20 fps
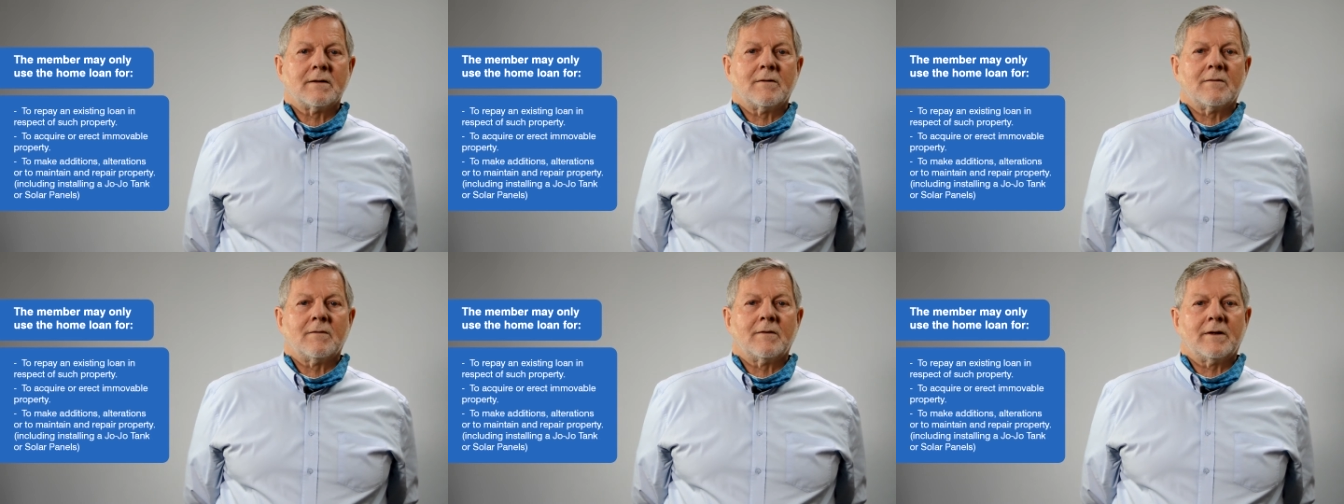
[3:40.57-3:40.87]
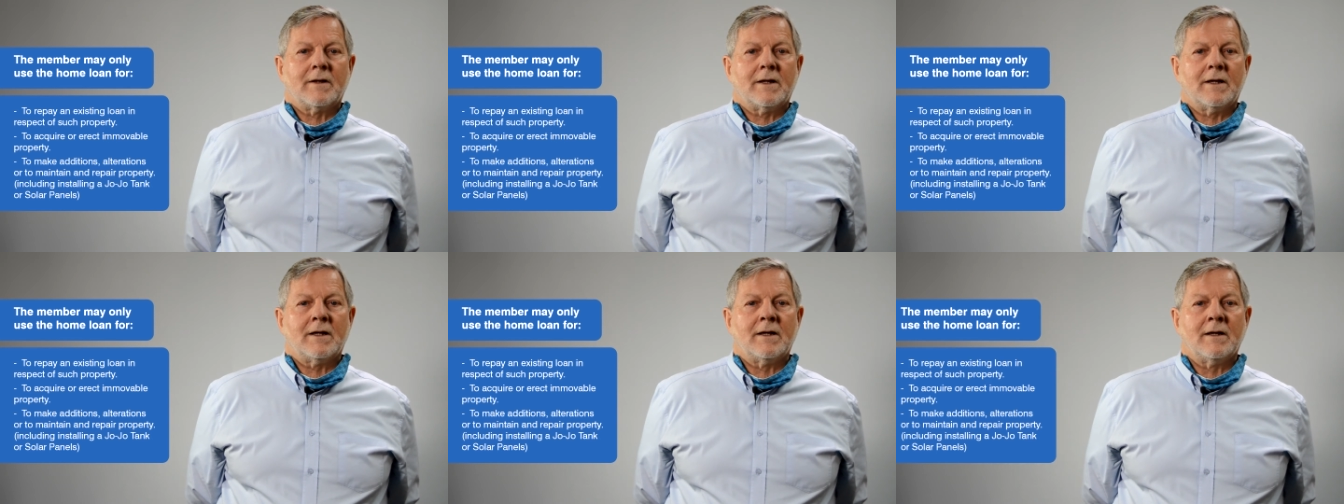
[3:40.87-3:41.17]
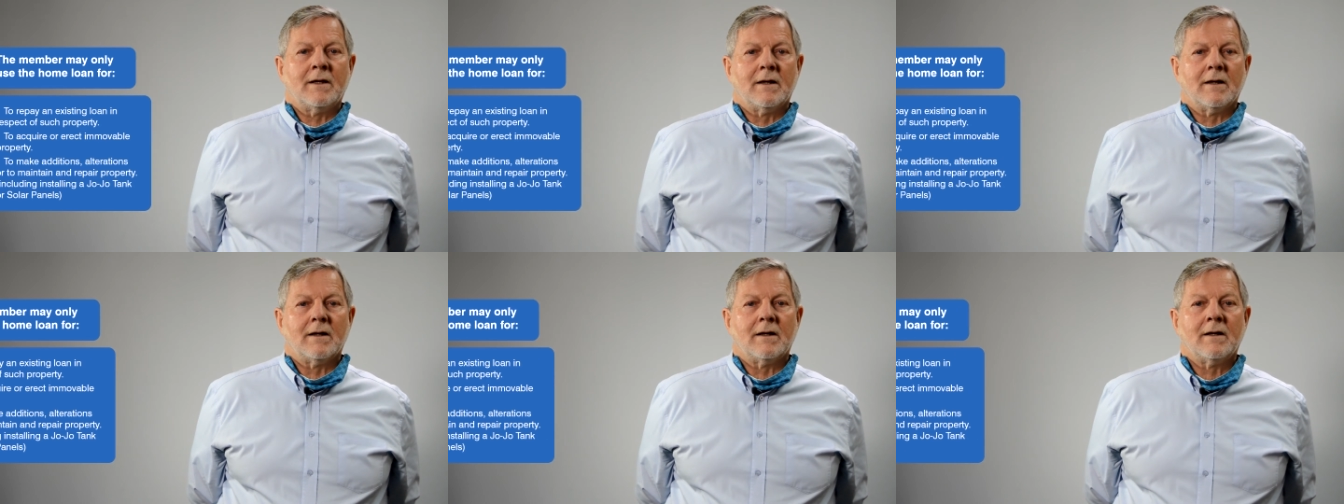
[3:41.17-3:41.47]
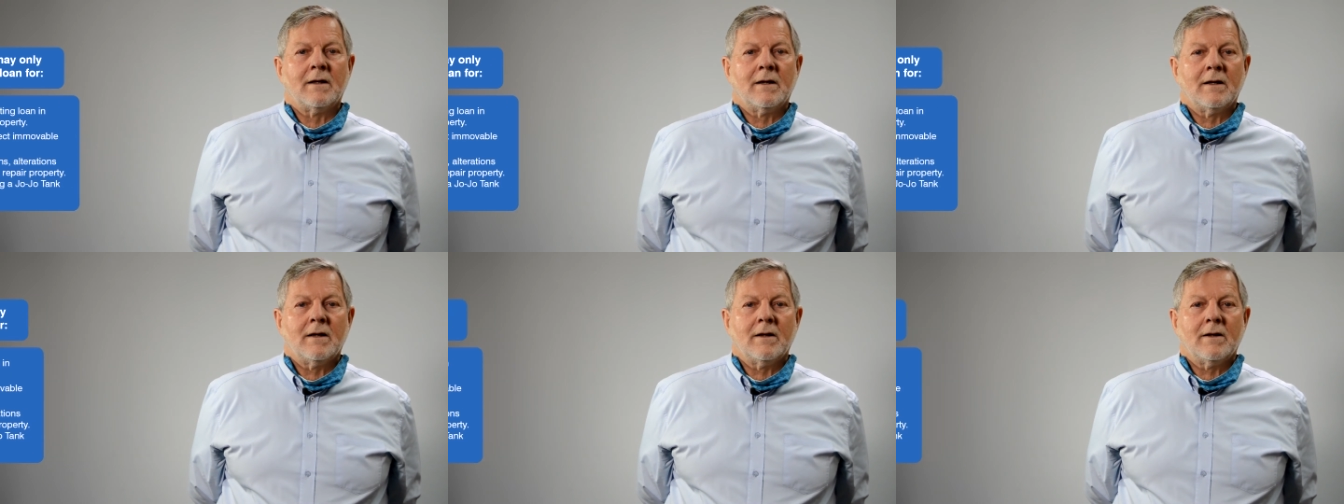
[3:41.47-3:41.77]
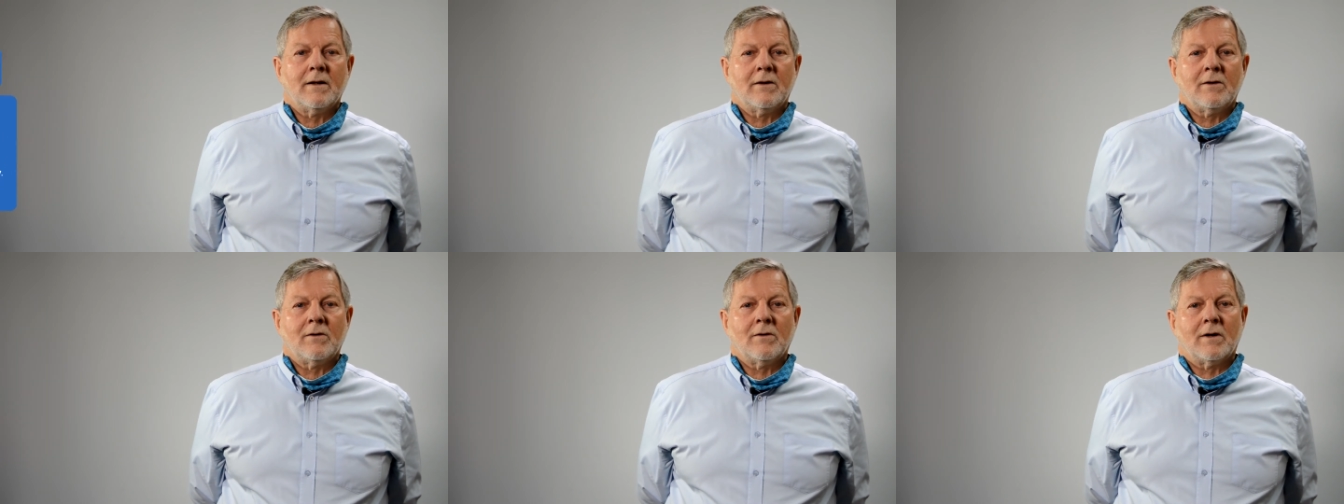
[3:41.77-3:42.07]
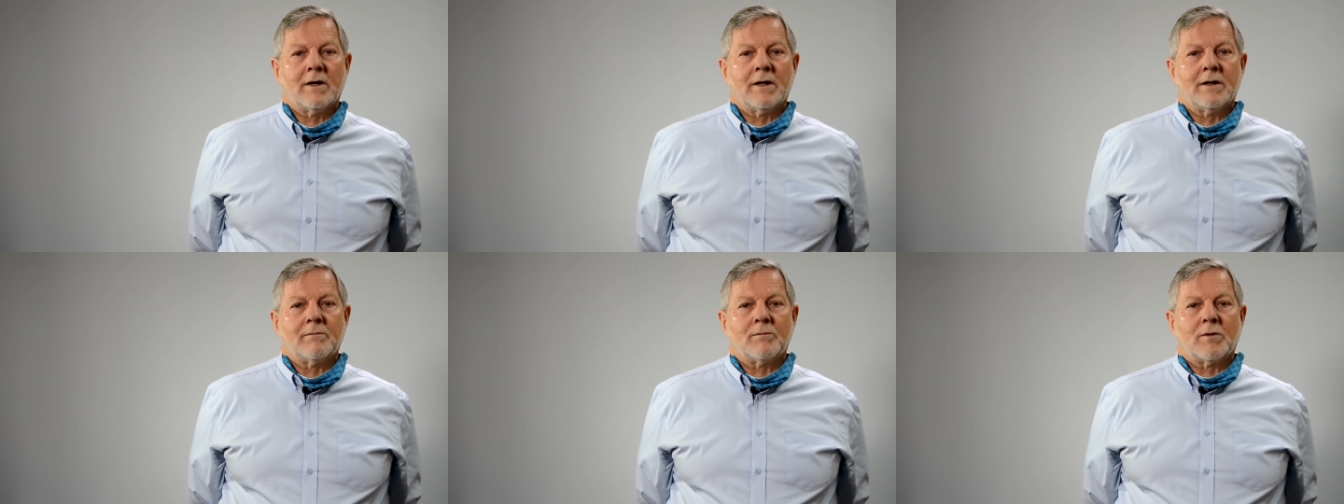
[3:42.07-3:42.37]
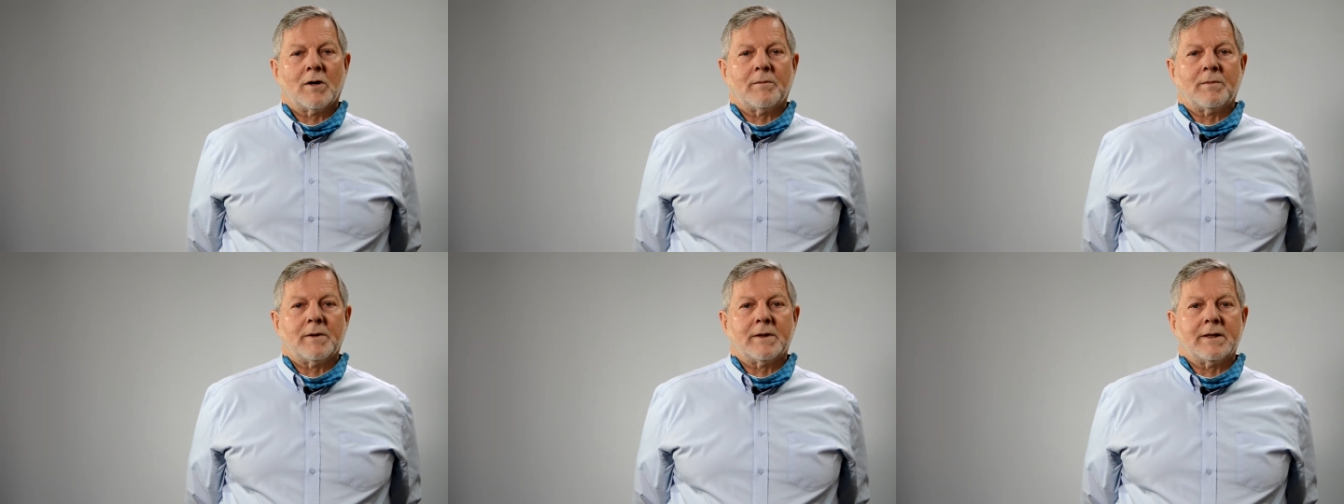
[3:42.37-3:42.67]
within your own
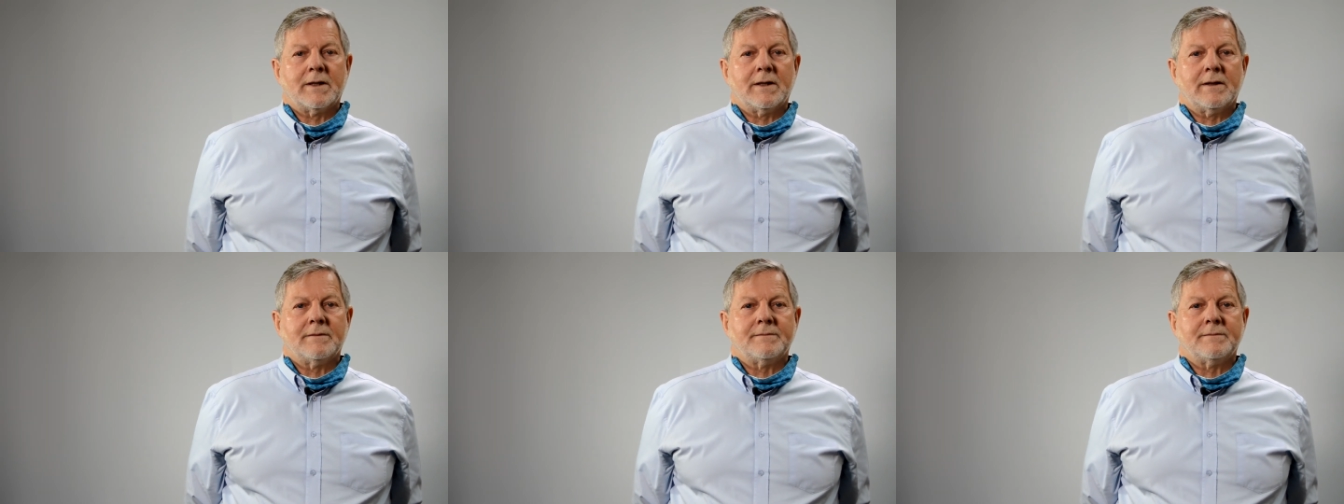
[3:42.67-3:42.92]
property.